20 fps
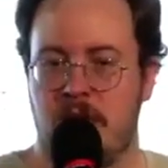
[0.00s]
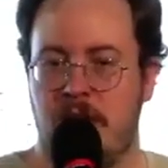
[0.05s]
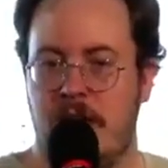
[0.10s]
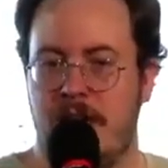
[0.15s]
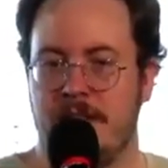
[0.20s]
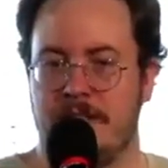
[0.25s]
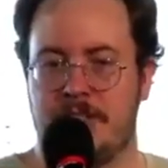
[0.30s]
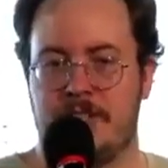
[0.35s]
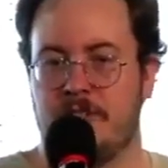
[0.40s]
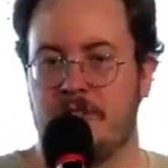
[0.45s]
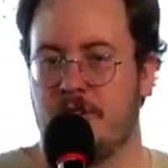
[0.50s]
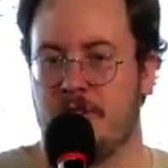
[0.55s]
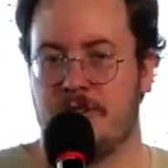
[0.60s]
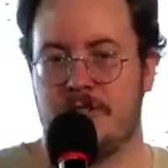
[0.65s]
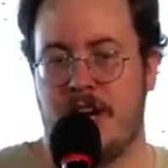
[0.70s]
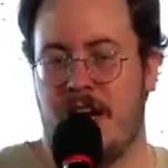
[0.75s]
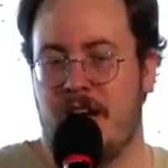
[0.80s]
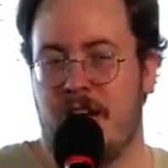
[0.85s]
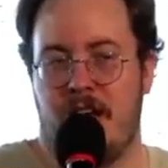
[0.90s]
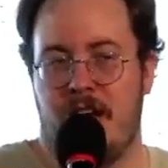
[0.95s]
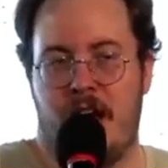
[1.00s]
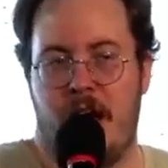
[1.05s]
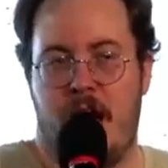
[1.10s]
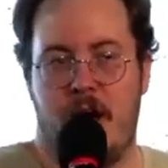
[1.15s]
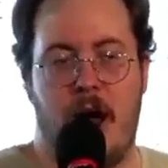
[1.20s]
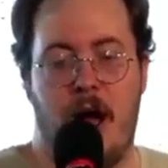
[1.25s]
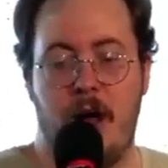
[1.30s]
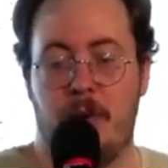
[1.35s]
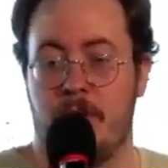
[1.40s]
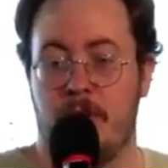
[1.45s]
And listen, church, I,
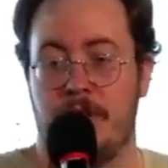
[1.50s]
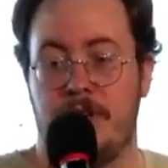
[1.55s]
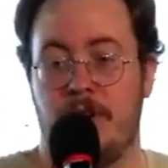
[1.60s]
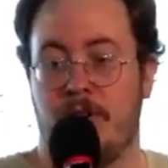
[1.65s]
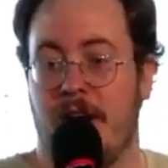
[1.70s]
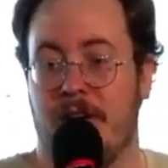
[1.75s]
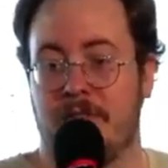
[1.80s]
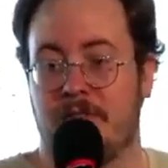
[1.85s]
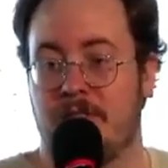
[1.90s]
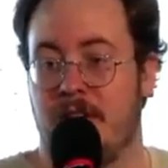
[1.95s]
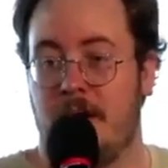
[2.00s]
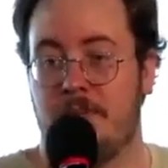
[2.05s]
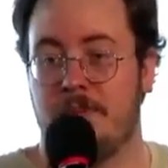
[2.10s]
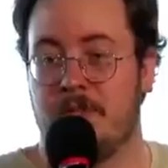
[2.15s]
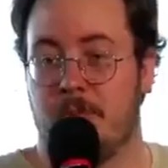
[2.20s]
I really don't have time